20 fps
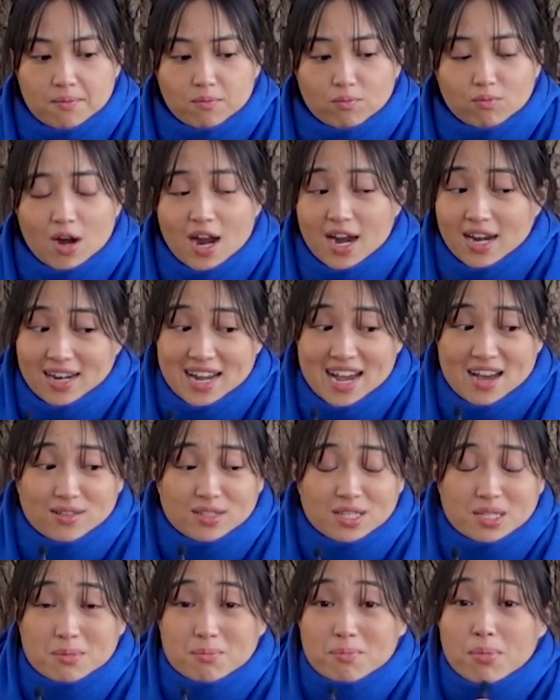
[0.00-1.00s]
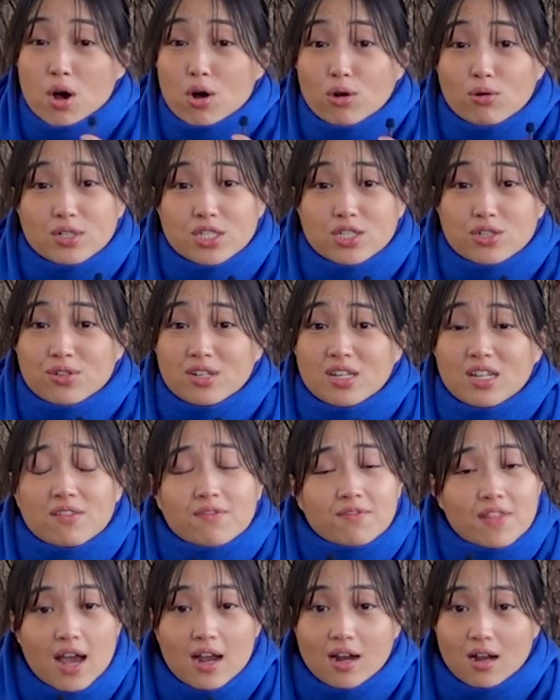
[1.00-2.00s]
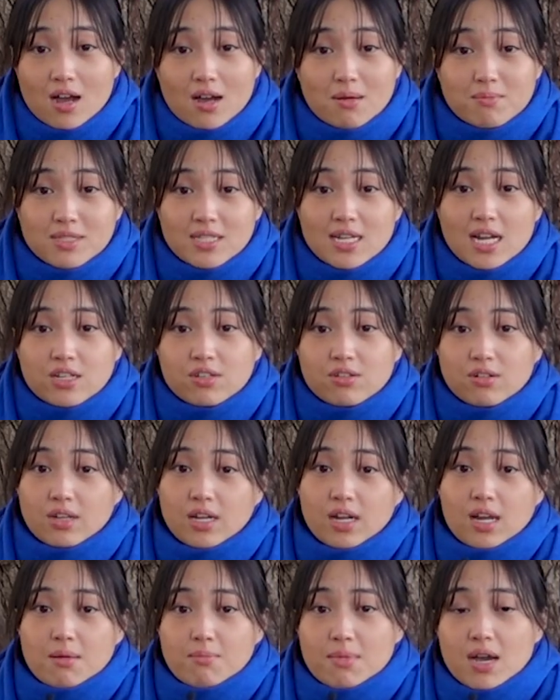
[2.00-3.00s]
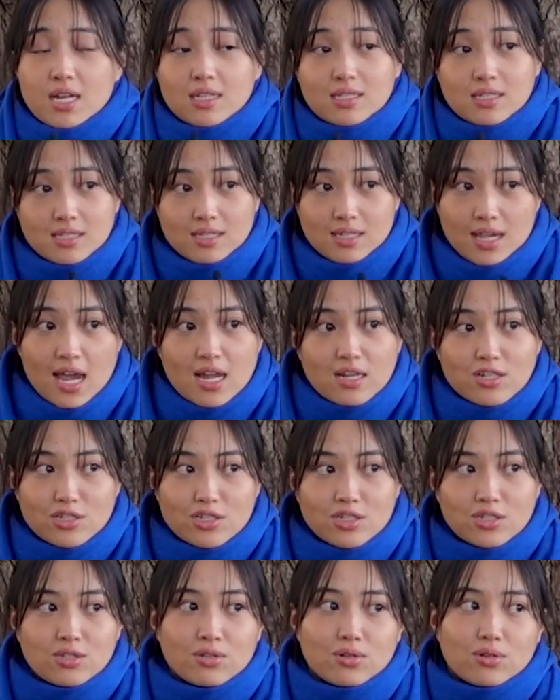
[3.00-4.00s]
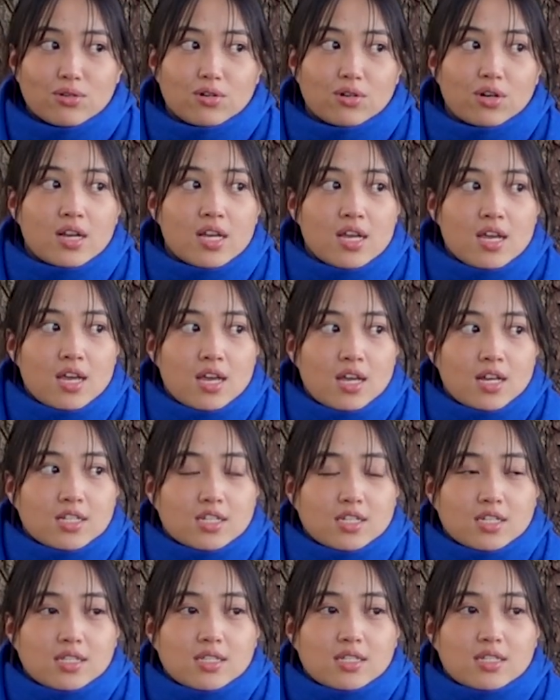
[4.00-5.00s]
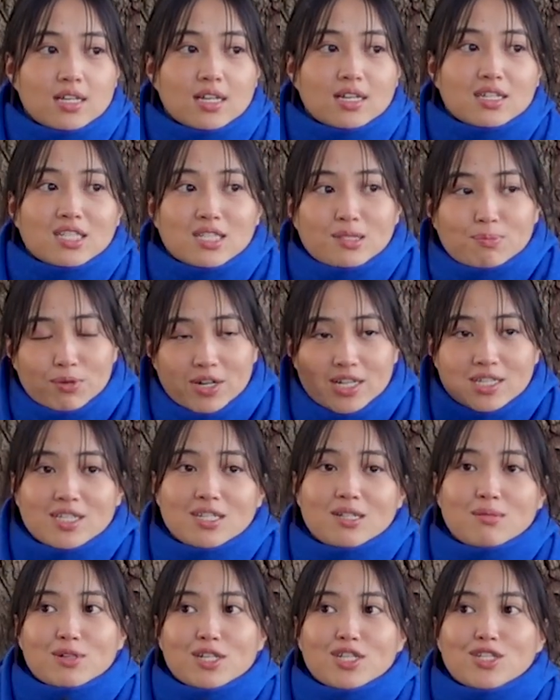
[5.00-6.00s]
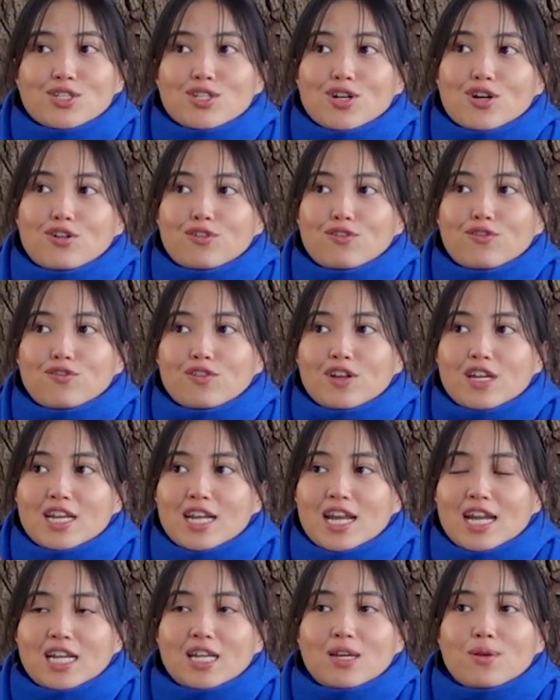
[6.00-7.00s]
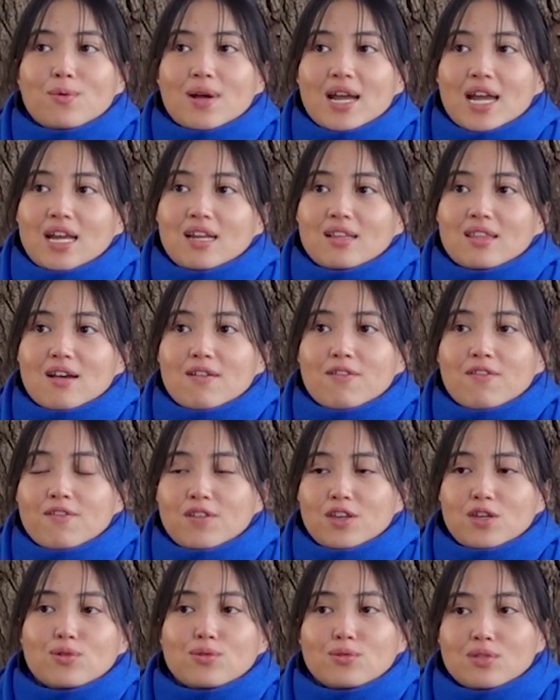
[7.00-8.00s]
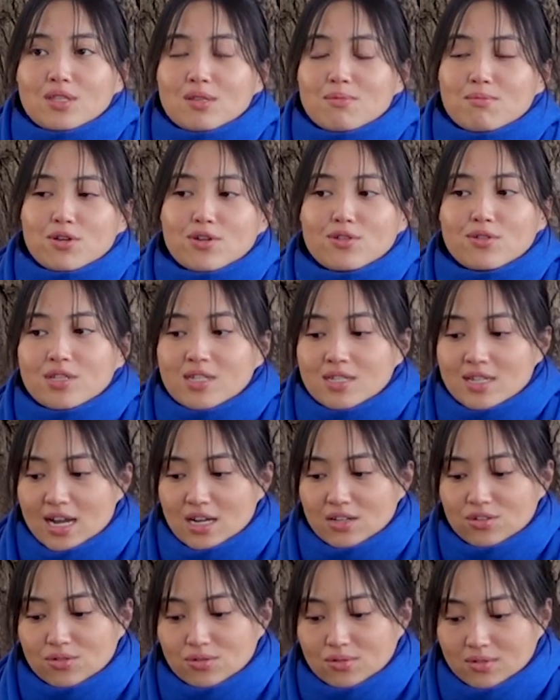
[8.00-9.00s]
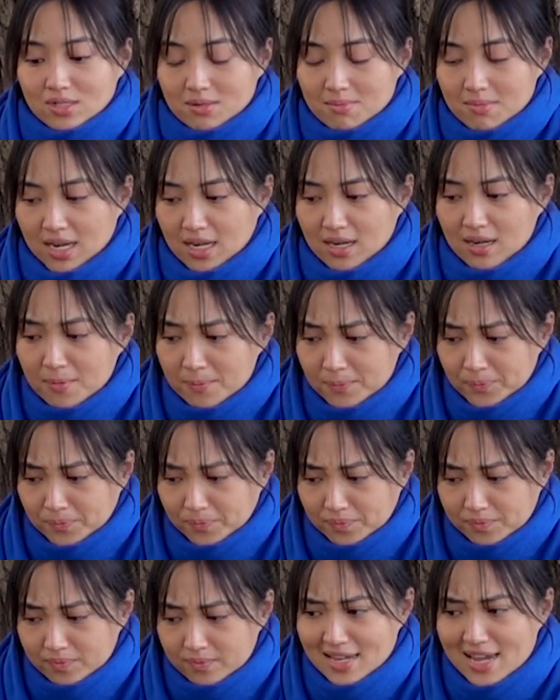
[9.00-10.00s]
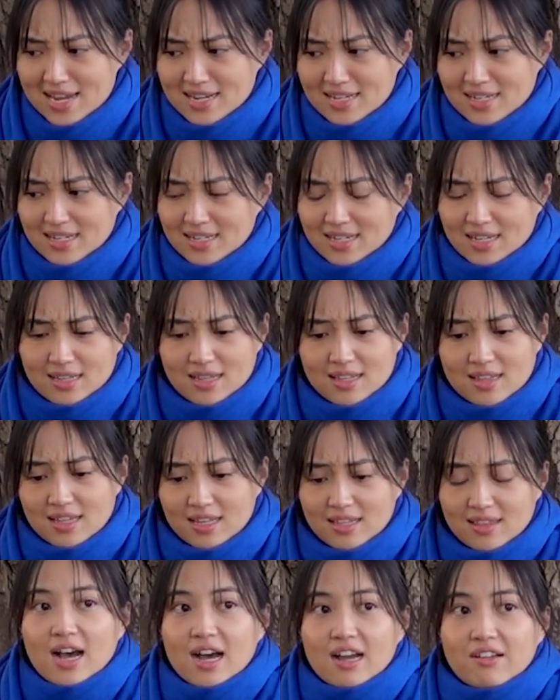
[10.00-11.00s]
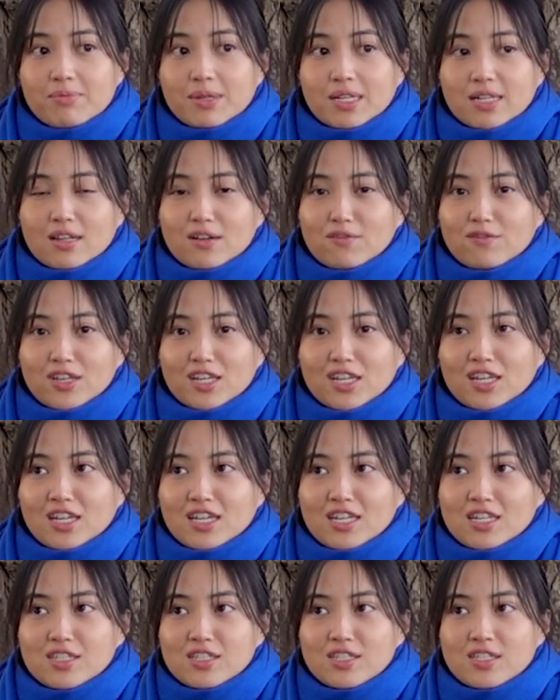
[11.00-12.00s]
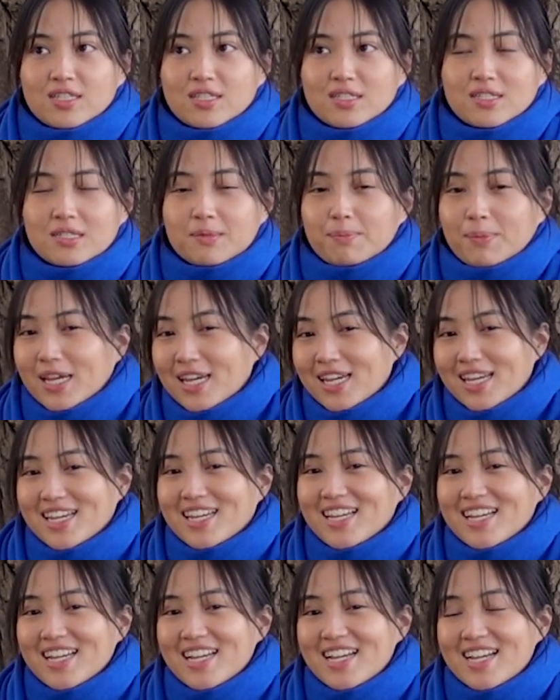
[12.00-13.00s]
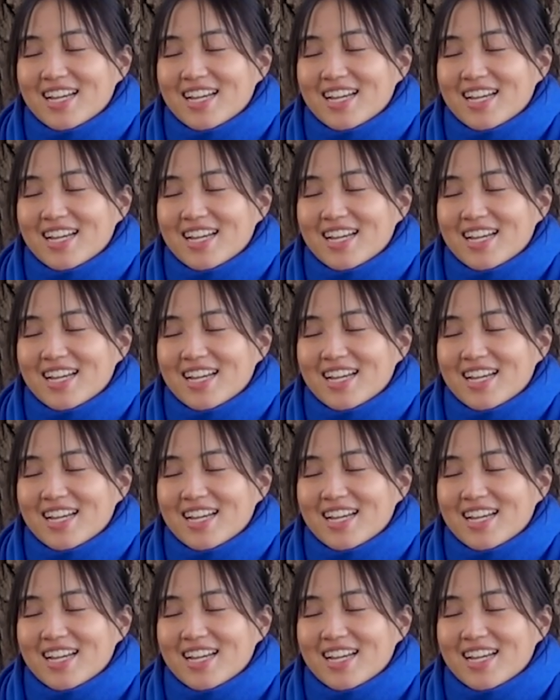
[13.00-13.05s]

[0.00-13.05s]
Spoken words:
write out some poetry if that comes naturally. I might sketch, or just expressing myself in any way that feels the most natural to me. And another thing I've been loving is speaking